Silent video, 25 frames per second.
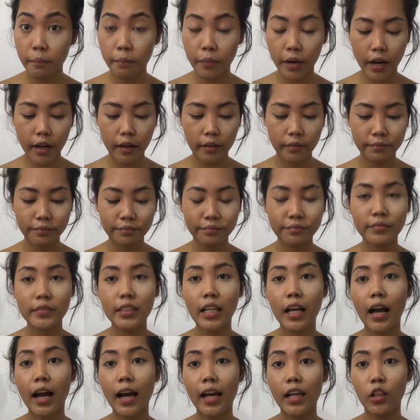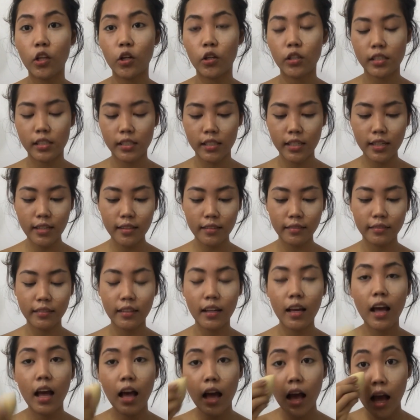but I lost it.
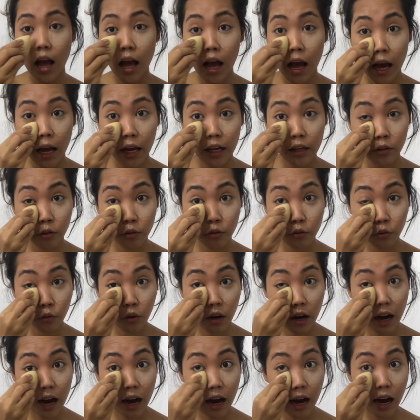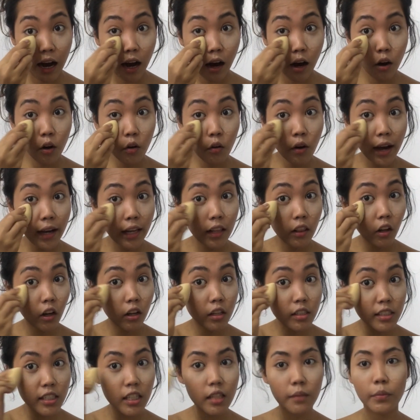I don't know how I
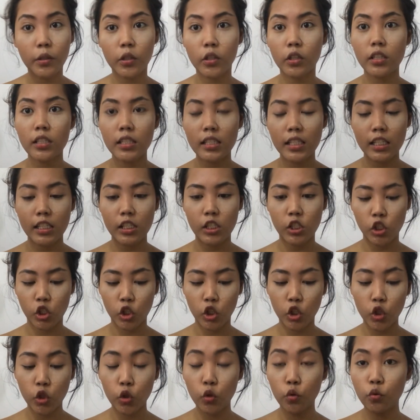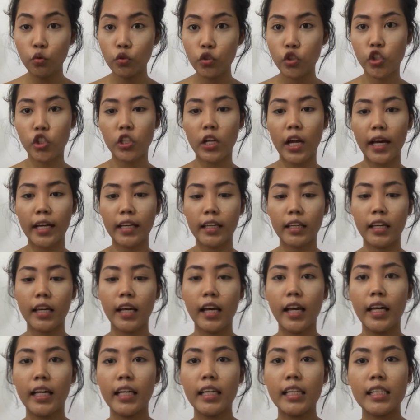lost it because it's huge, like
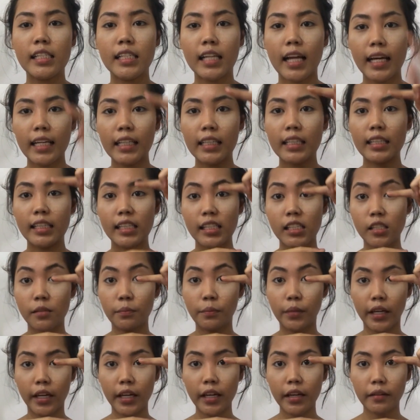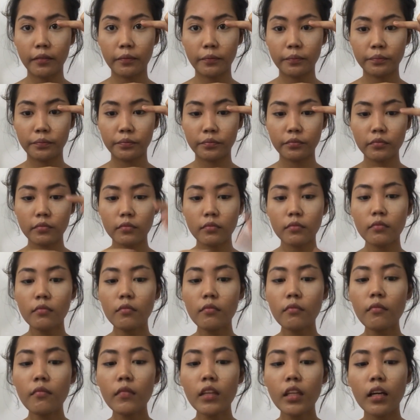it's like this big,
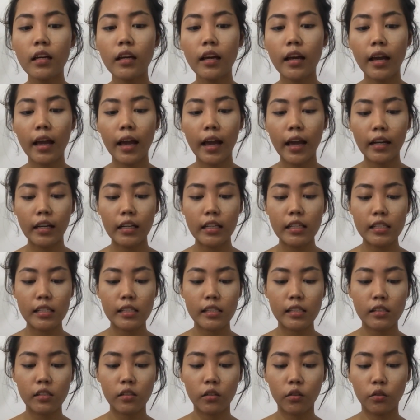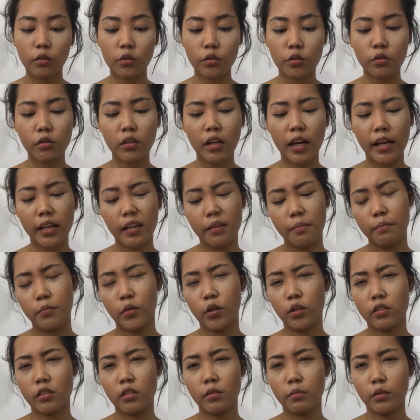and it's also like
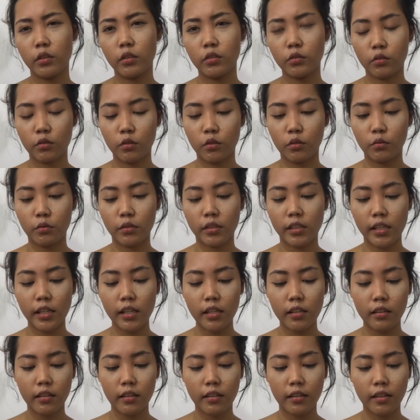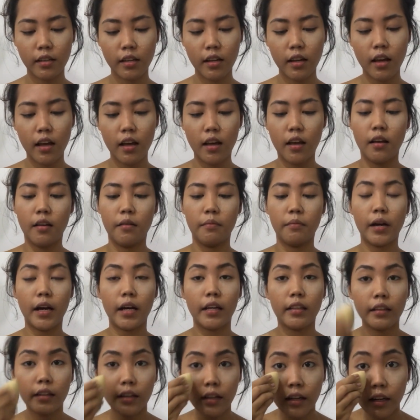impossible to lose it.
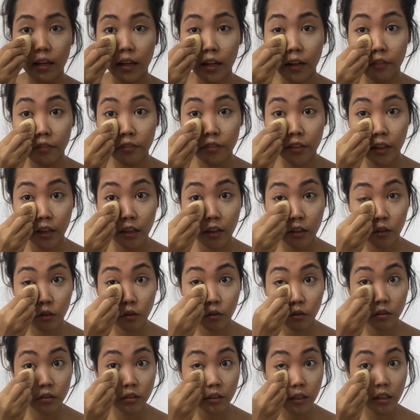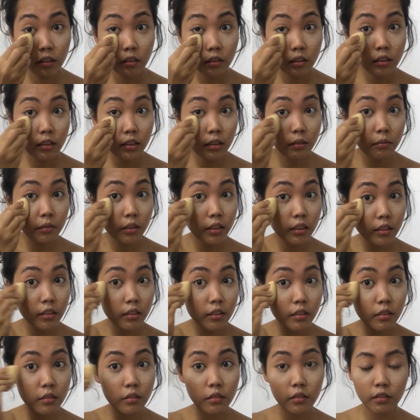But I think I left it at a hotel or
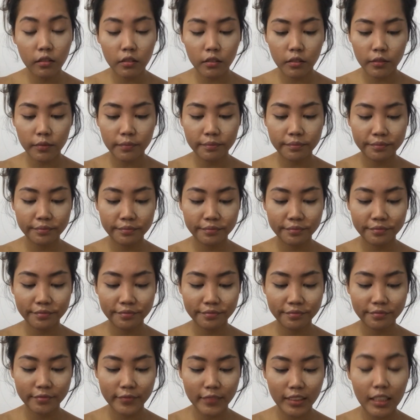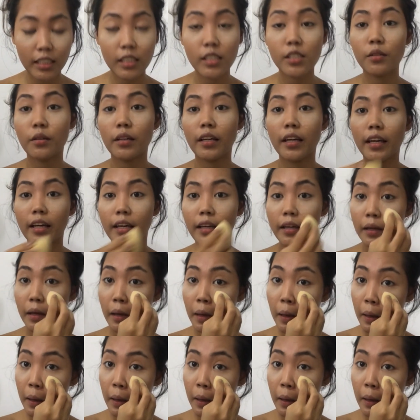something, so it's okay.